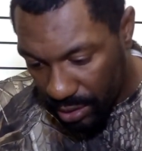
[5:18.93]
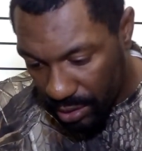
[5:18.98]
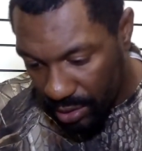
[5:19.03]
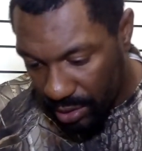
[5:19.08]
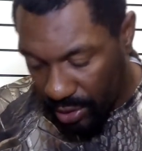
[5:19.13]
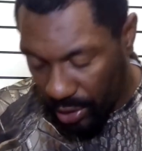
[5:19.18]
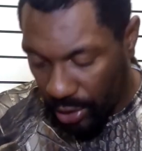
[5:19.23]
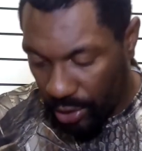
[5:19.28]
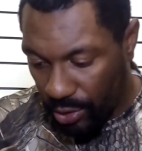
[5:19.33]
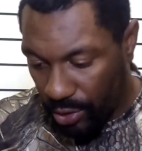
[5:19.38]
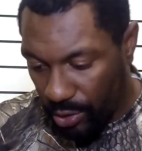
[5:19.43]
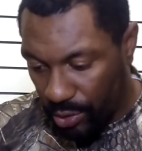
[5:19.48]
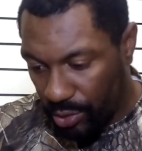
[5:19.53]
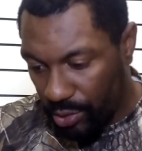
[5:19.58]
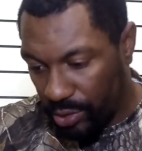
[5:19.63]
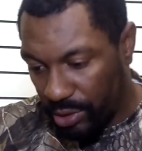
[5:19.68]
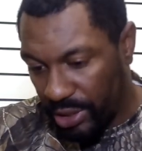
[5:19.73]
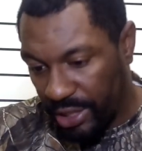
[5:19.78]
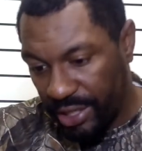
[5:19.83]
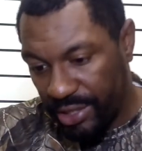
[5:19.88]

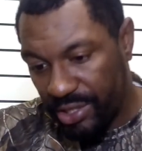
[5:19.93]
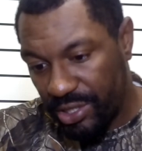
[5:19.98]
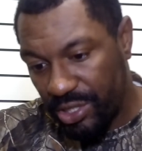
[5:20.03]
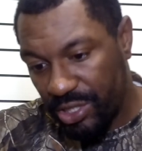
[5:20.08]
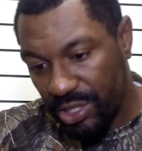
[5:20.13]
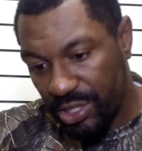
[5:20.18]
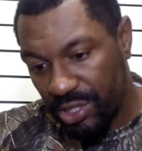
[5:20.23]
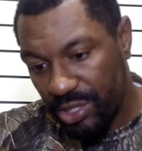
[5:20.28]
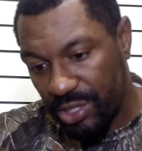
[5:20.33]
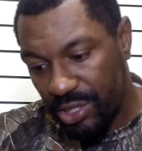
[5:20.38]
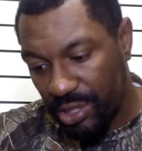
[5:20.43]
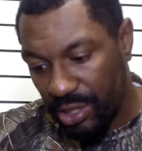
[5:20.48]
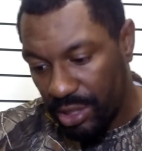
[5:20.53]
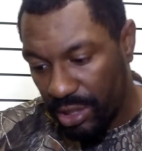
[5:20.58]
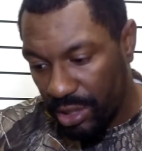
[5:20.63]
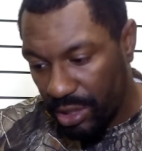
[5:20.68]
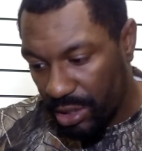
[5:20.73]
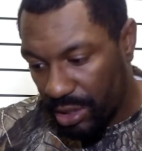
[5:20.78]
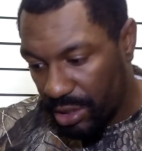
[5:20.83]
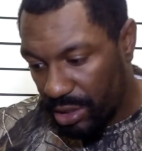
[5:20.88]
So let's just
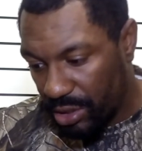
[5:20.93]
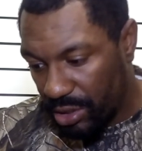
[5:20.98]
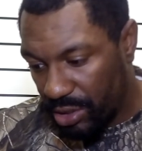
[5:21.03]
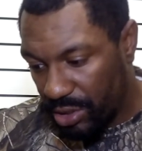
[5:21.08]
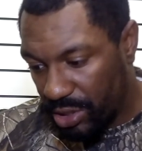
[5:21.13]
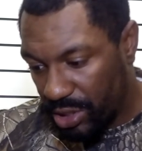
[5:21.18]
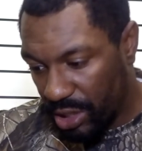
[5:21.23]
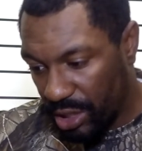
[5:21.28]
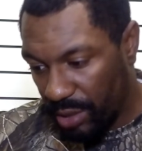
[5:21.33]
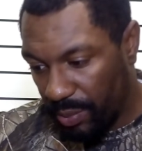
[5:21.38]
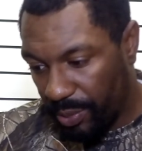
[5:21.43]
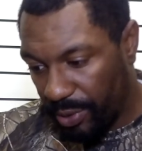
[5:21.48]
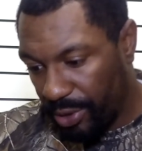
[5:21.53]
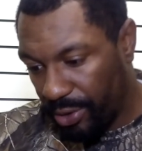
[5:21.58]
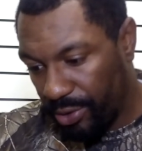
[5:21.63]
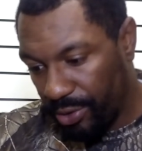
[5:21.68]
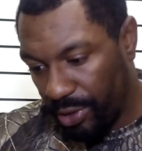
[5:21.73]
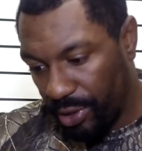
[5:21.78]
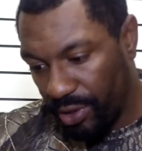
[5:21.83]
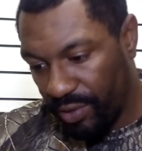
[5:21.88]
jump
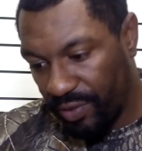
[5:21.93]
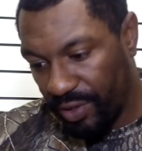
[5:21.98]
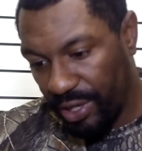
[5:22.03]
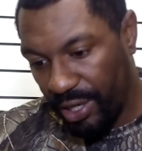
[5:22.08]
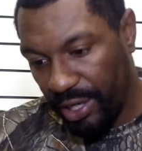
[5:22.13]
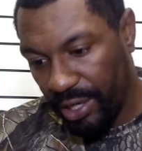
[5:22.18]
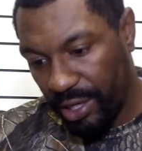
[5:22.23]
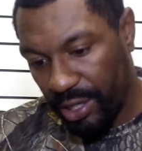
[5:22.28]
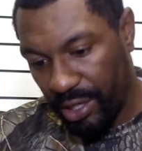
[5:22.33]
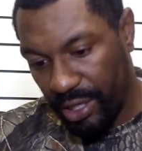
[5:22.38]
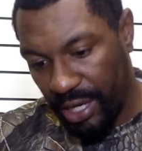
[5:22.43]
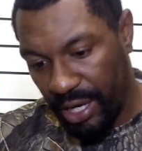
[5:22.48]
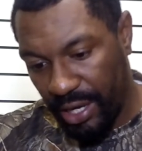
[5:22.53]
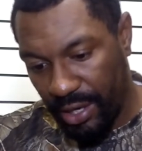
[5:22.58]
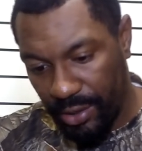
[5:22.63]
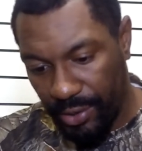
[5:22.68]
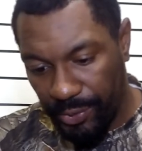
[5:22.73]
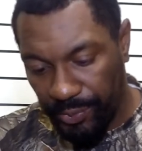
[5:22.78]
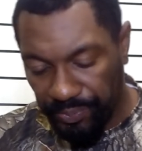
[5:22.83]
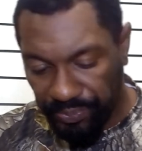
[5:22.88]
on over here
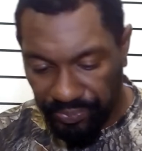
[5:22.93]
now.